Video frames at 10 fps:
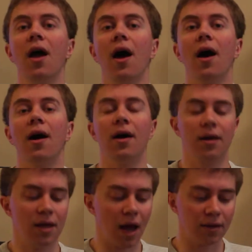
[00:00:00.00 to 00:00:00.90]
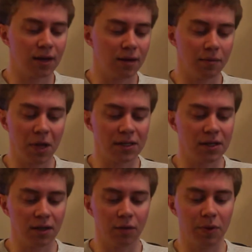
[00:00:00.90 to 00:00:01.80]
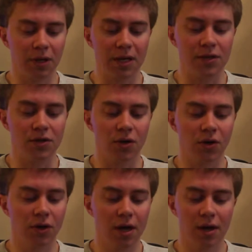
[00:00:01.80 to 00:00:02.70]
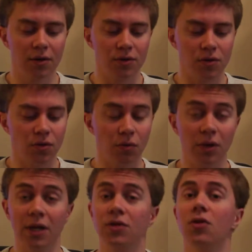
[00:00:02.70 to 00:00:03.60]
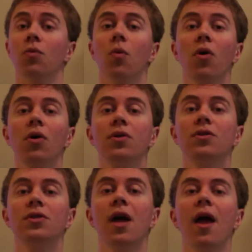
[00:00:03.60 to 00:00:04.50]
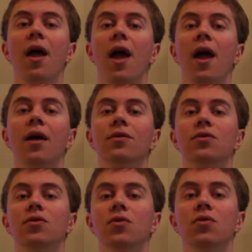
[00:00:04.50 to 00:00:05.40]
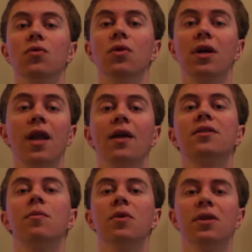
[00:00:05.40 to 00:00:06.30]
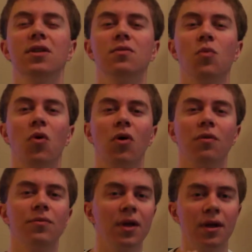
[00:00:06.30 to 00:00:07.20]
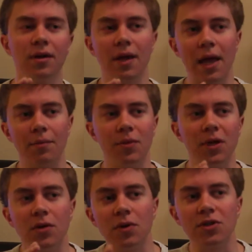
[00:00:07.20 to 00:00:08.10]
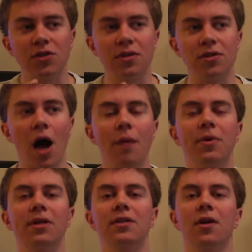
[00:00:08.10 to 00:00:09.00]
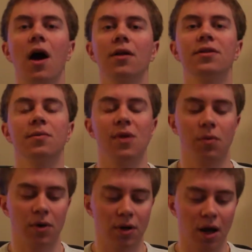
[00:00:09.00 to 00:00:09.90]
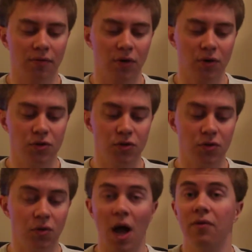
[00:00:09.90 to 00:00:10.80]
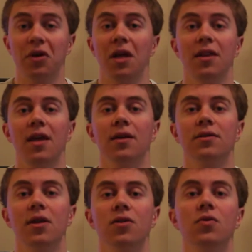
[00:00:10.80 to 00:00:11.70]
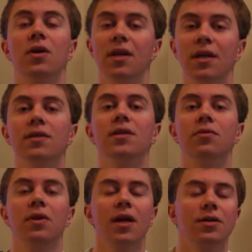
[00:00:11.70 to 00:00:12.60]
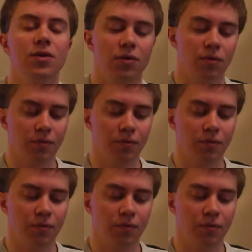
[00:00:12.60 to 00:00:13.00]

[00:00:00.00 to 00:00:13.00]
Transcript: I think that it makes it a little bit easier to relate certain words and to connect some of these more ambiguous topics and concepts that we're going to cover to everyday things that you can easily relate to.